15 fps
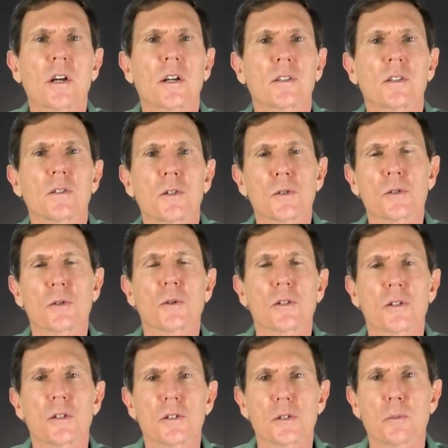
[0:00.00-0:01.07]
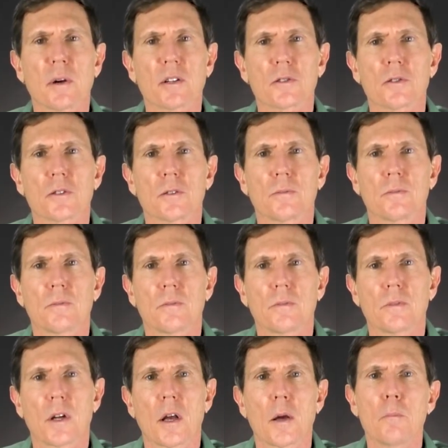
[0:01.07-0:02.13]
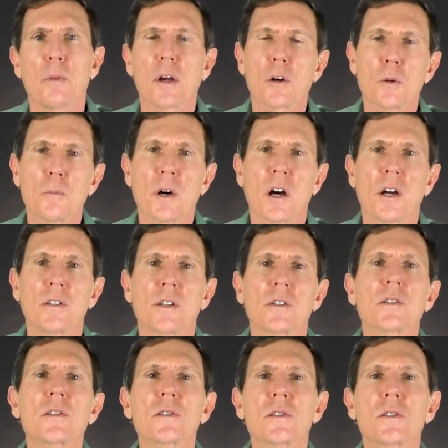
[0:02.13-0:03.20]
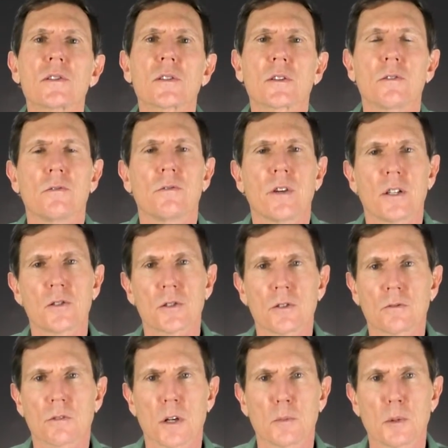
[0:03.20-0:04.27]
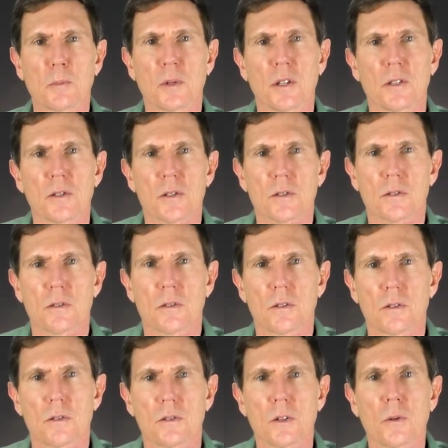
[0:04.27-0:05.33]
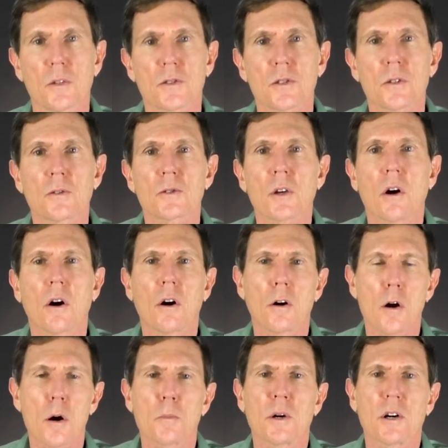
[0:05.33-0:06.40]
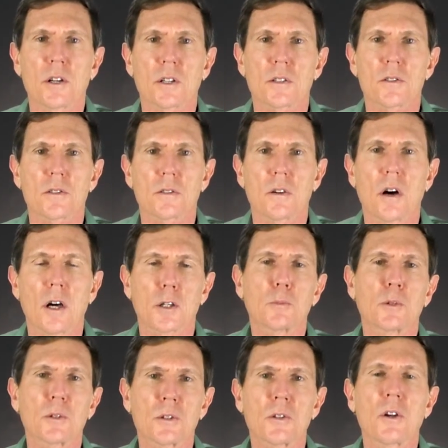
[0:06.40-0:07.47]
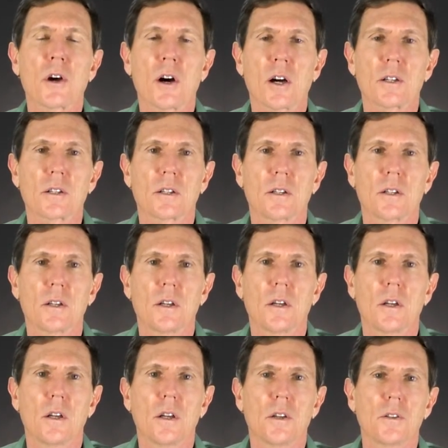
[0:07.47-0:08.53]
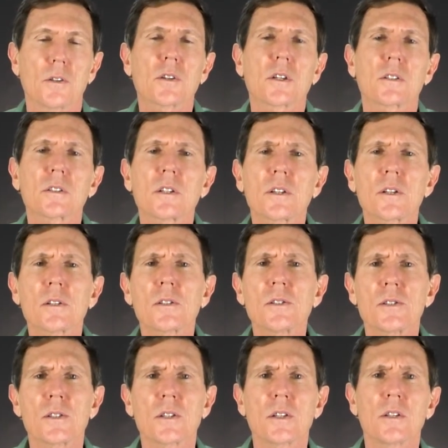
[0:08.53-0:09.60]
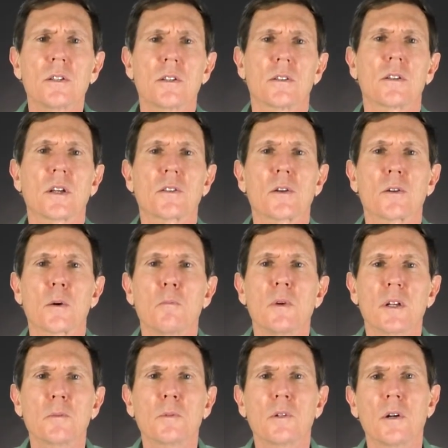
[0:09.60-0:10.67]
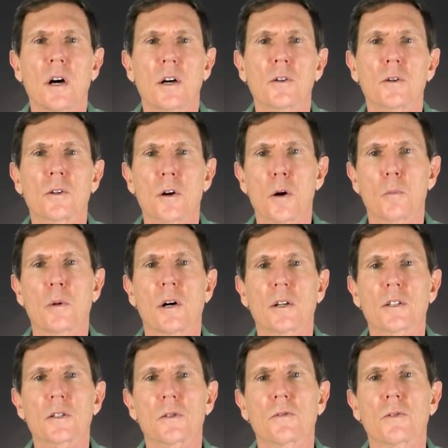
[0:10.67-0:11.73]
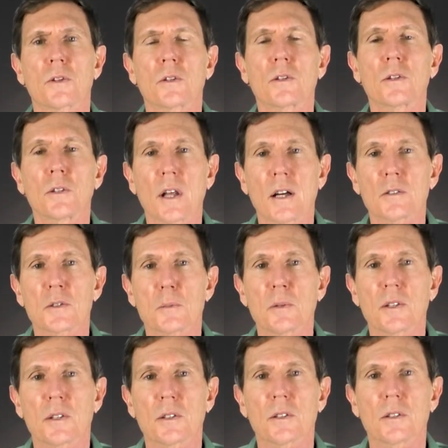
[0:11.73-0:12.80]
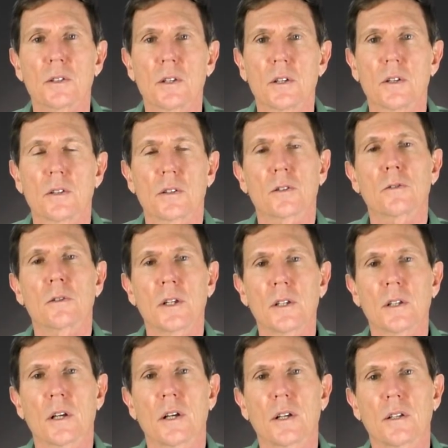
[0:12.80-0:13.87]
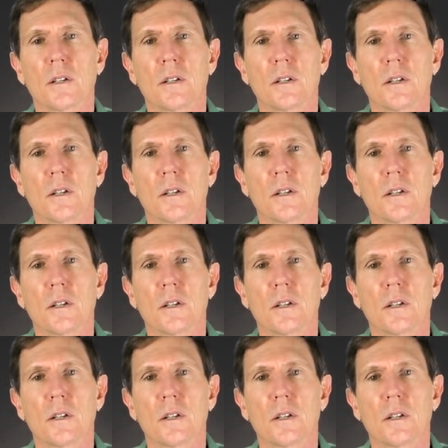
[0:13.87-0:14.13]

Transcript: at the distortion spectra. Bear in mind that this is conventional rub buzz, so it shows all harmonics, audible or not. You can clearly see that there are minimal high-order harmonics for the good loudspeaker, the green line,